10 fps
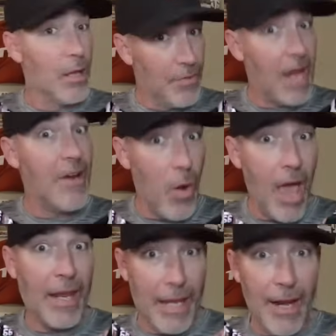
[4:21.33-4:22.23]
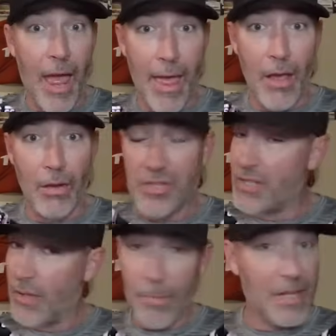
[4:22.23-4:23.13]
They know how to NIL.
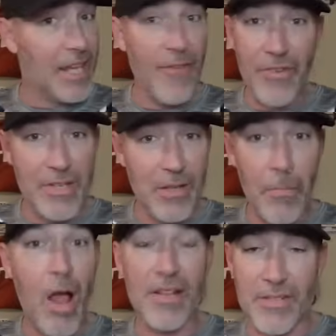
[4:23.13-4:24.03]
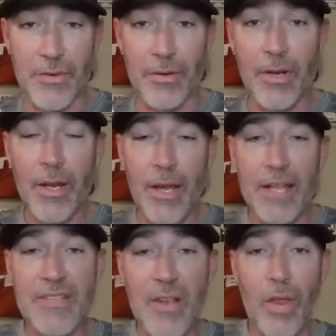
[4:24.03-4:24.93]
Kiffin is a monster.
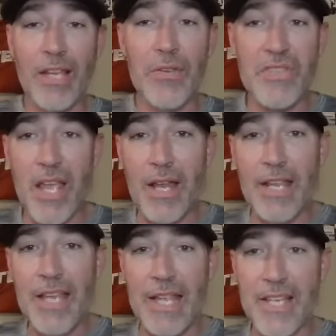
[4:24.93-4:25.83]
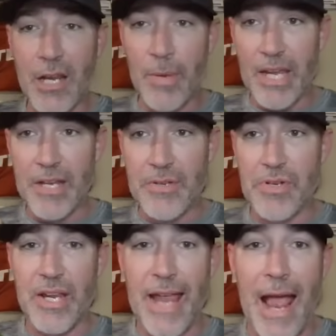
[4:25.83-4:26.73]
And so, like you said, it's going to be
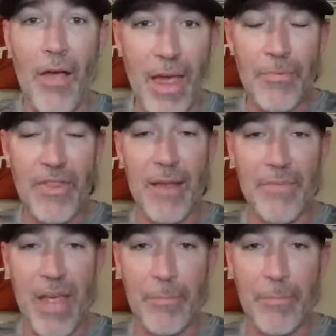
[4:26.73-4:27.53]
interesting how that